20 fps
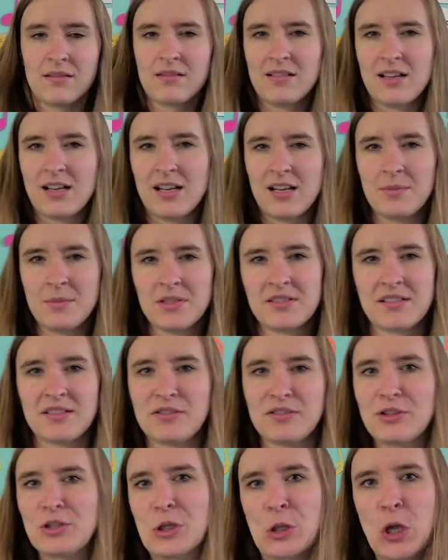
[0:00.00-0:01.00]
almost a
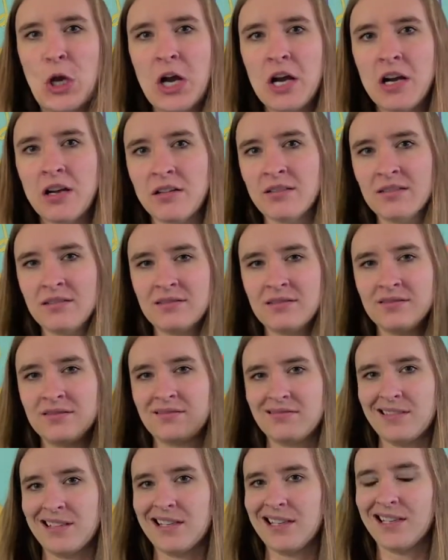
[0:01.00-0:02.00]
little long.
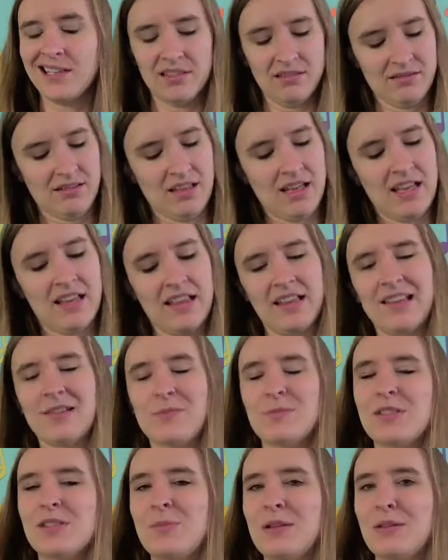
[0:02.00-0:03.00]
I like them
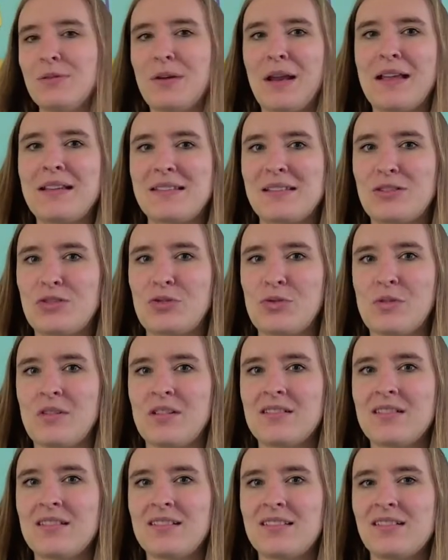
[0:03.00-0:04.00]
to be nice and short,
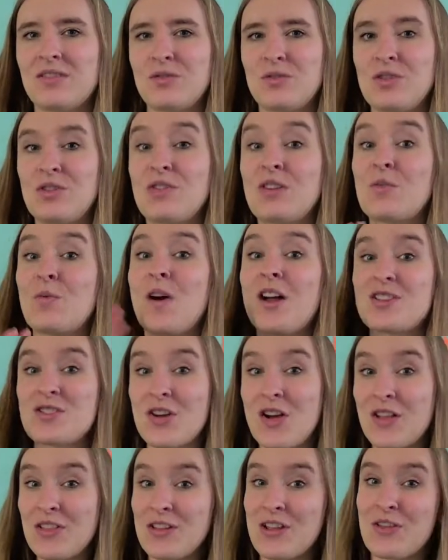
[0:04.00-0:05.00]
so you can watch
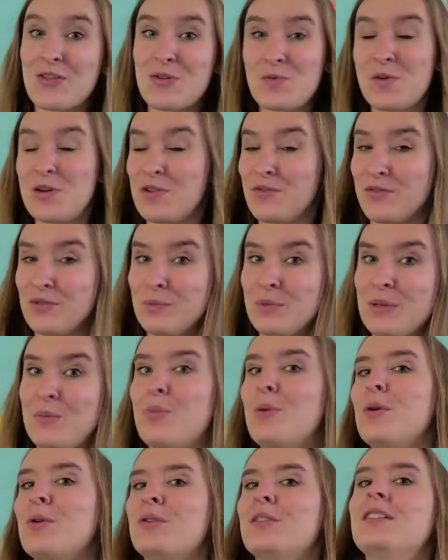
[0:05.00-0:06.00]
all the other wonderful
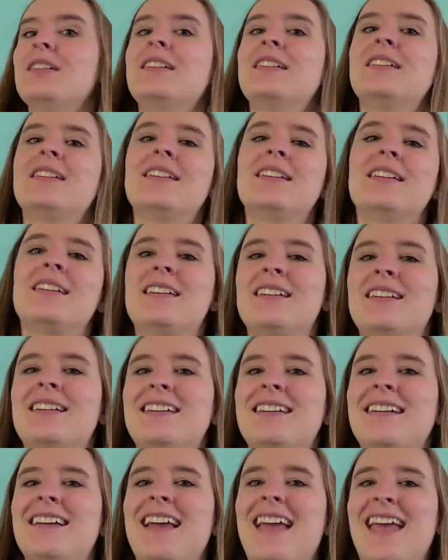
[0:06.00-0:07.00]
people
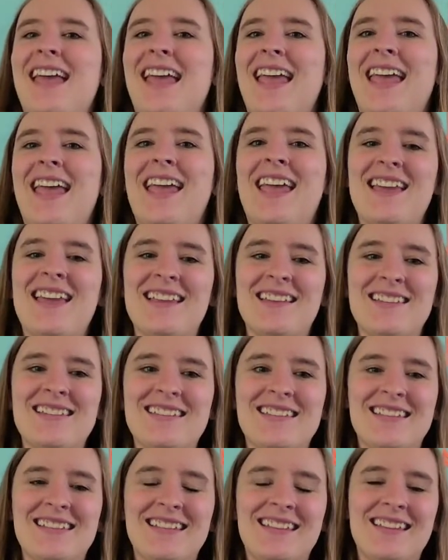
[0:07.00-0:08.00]
and
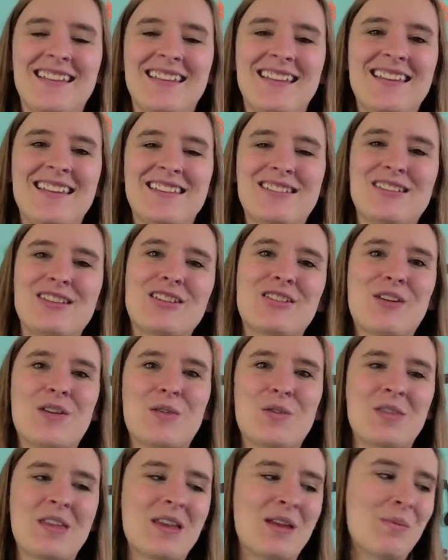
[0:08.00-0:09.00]
get to know
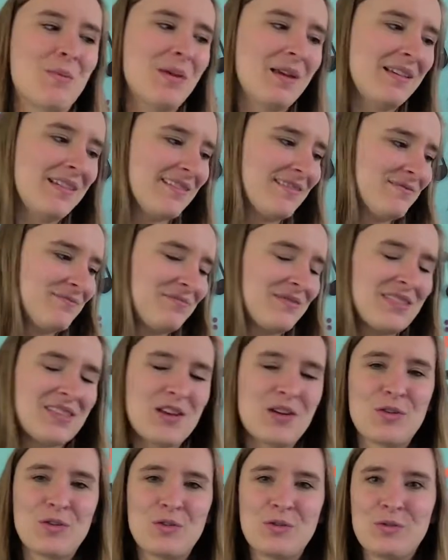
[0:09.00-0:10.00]
them.
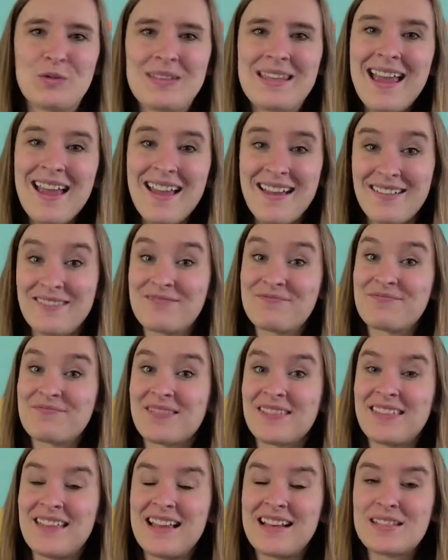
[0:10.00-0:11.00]
So yeah,
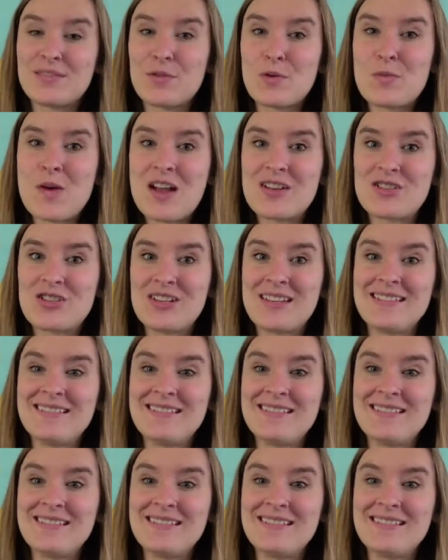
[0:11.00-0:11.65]
thanks for watching.